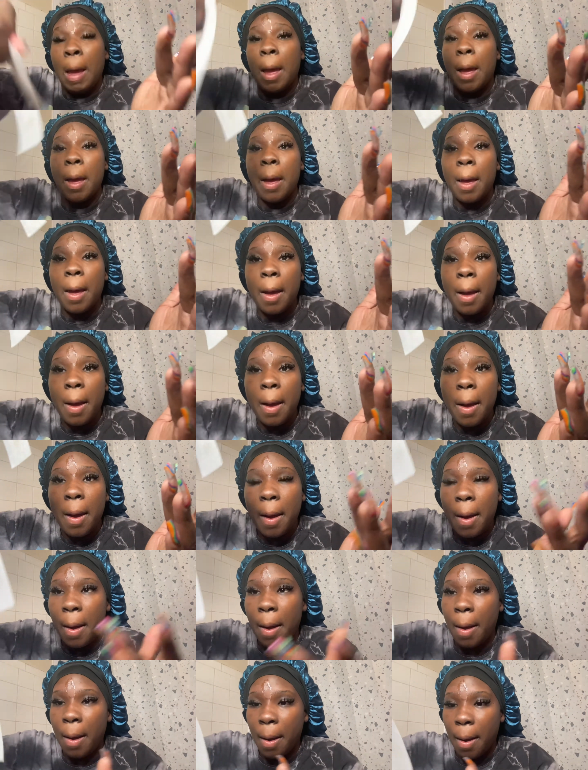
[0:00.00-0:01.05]

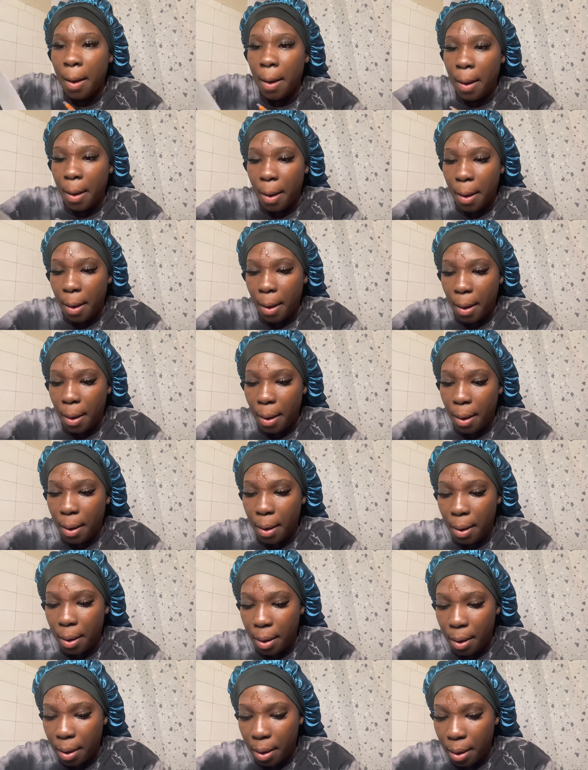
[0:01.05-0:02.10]

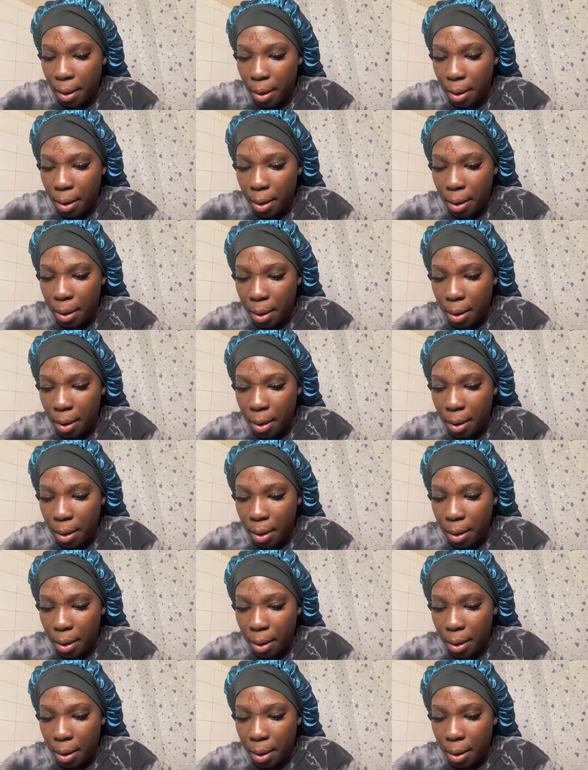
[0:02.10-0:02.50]
Nobody speaks.